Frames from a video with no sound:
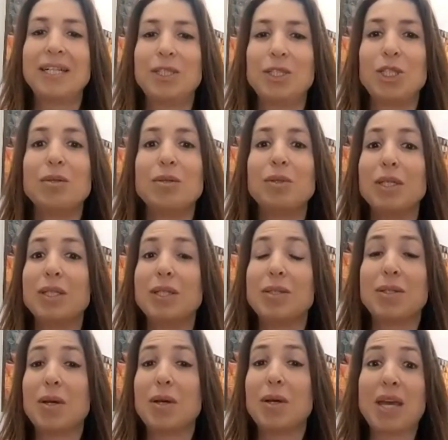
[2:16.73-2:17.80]
She
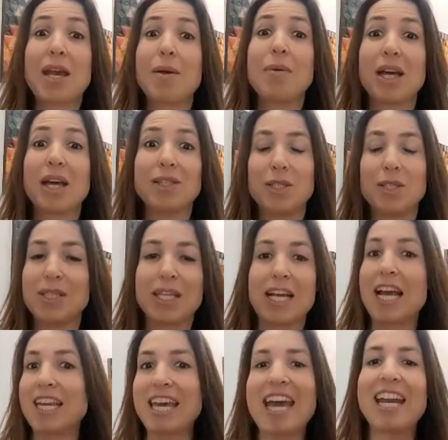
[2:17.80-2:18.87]
was okay with that. She's
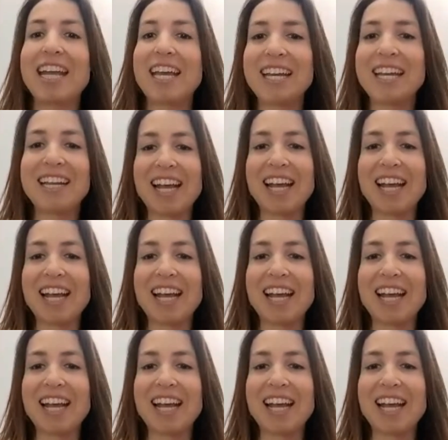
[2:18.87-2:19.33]
like, I get it.